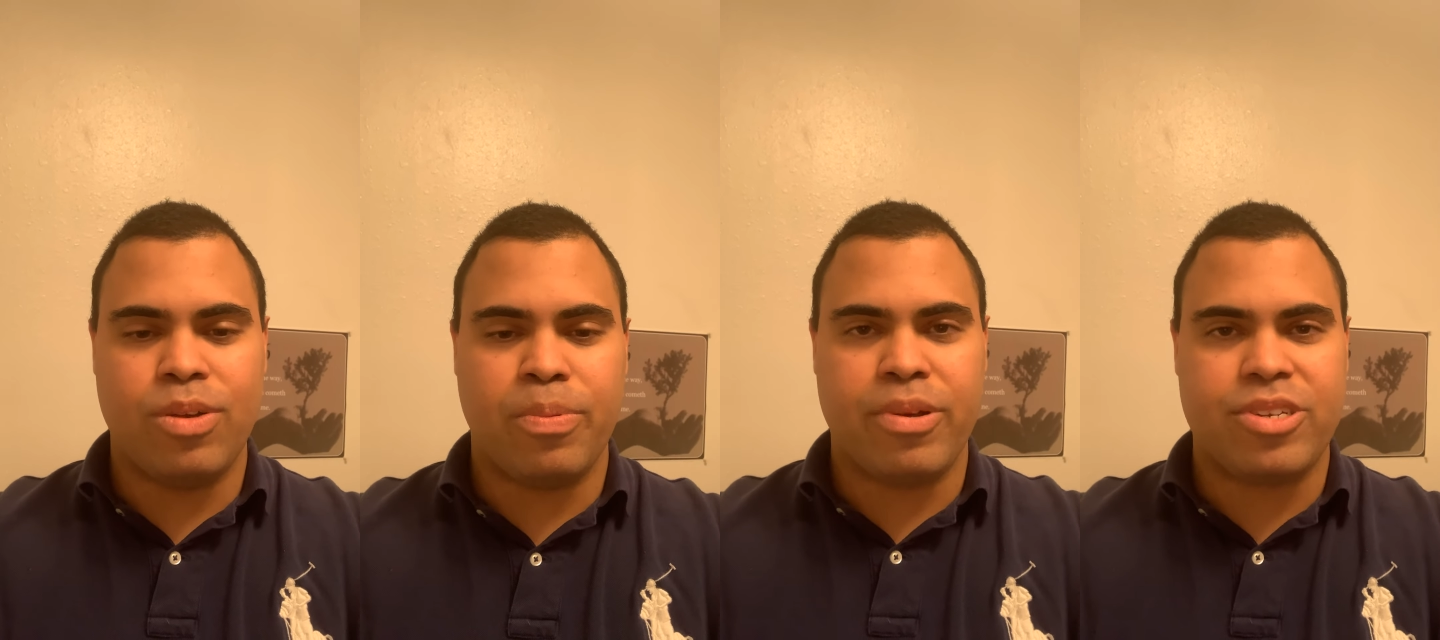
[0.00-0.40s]

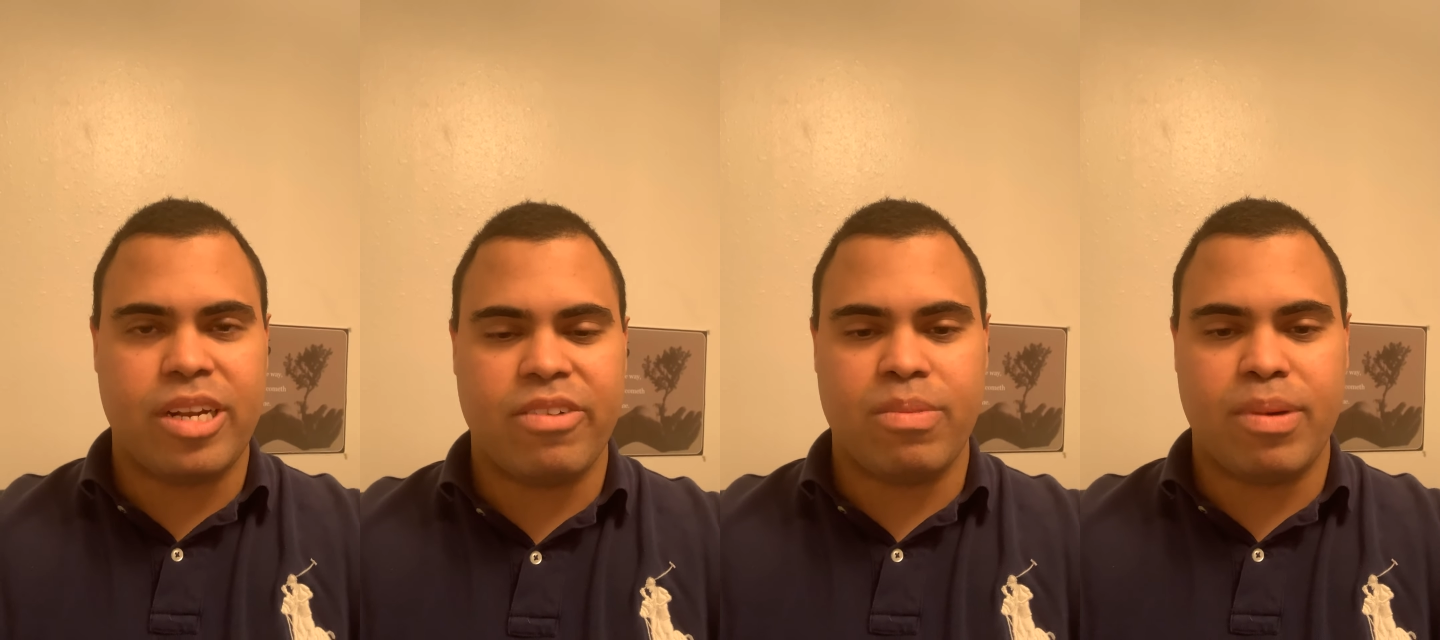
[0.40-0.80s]
appreciate
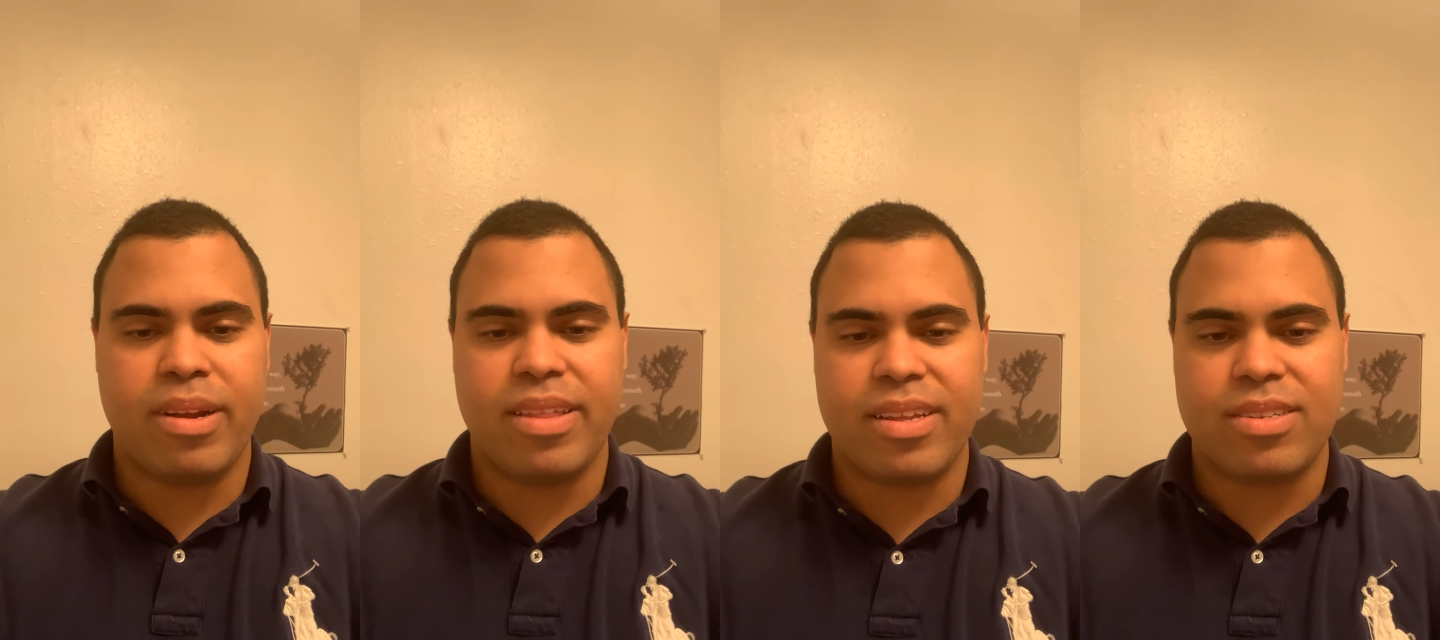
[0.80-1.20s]

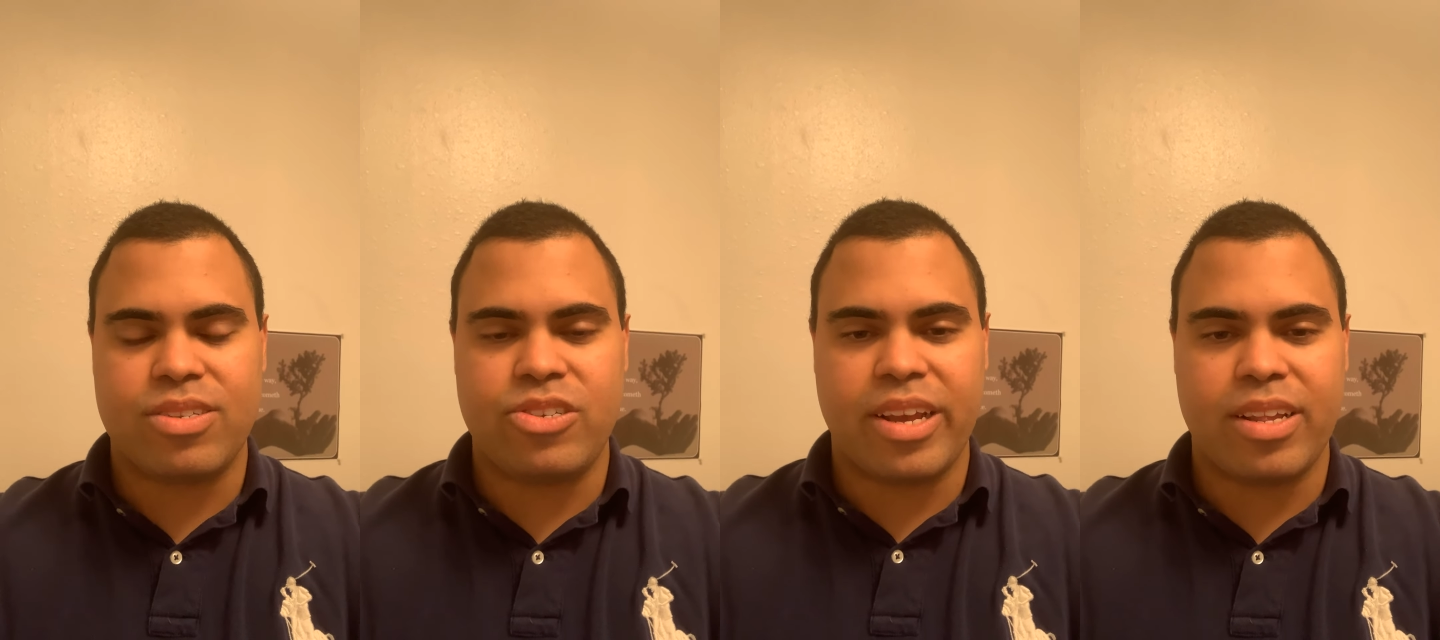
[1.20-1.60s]
everybody that
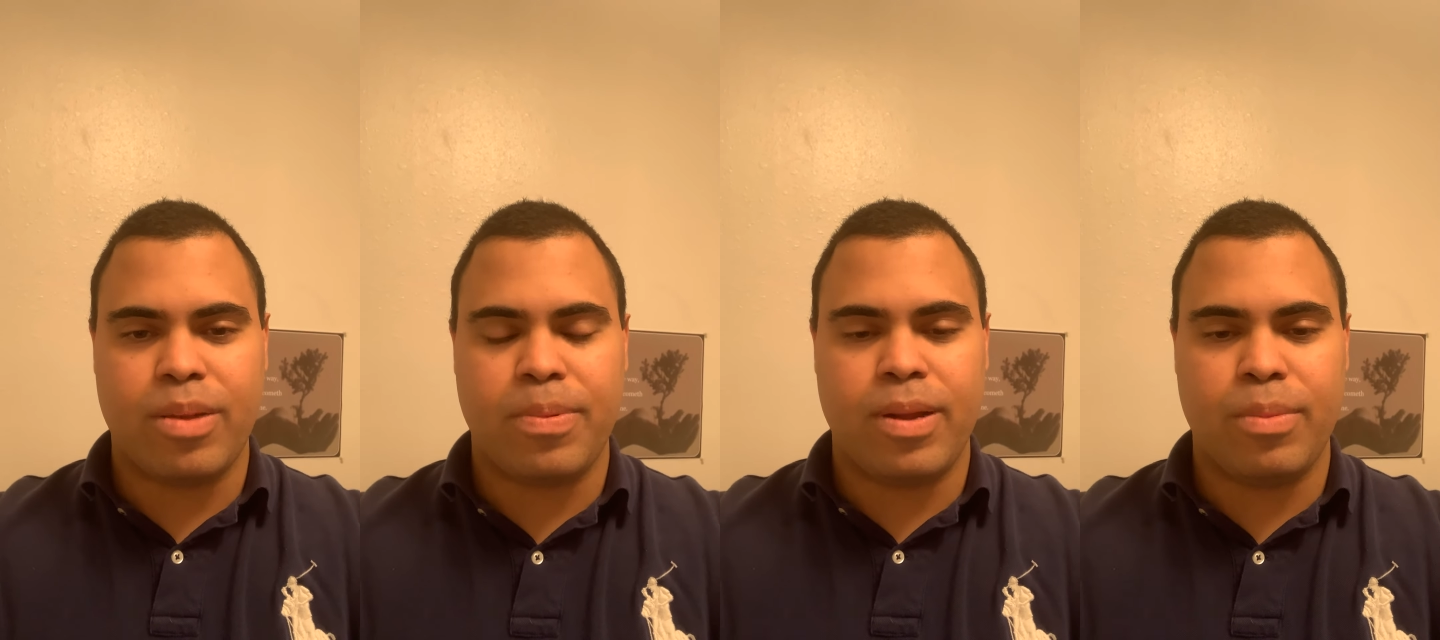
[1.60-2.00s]
checked
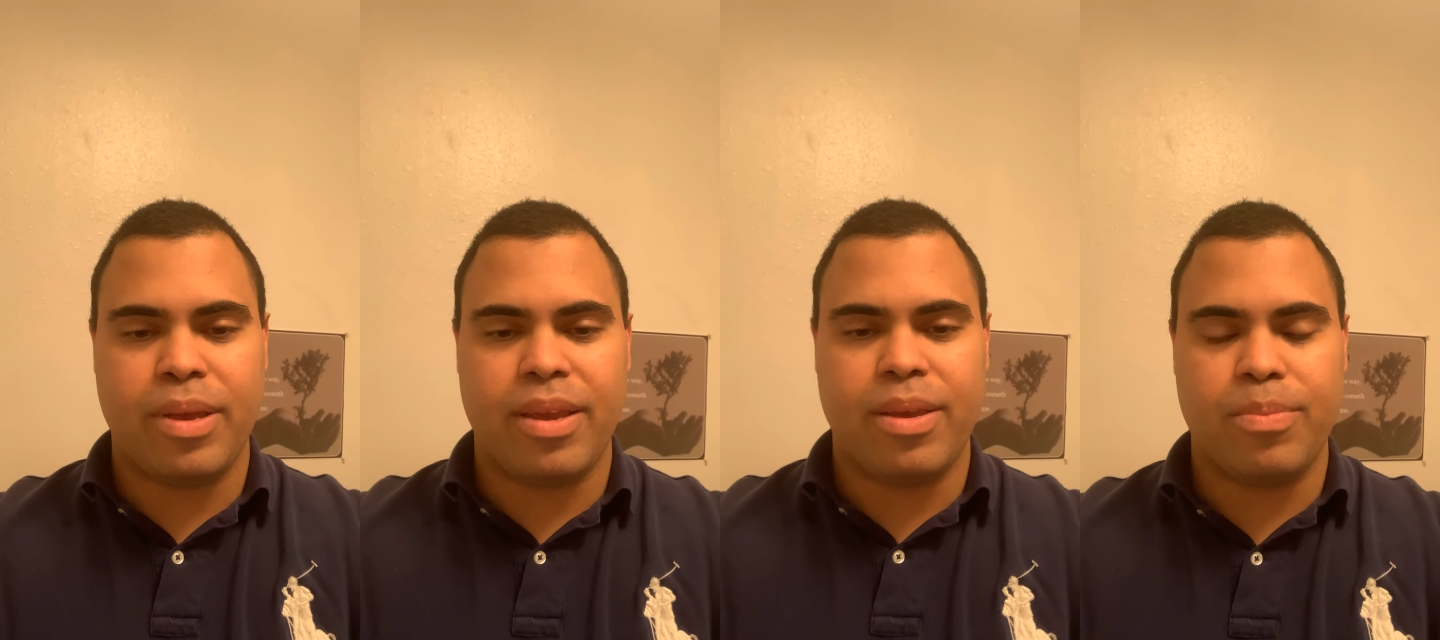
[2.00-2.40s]
up on me,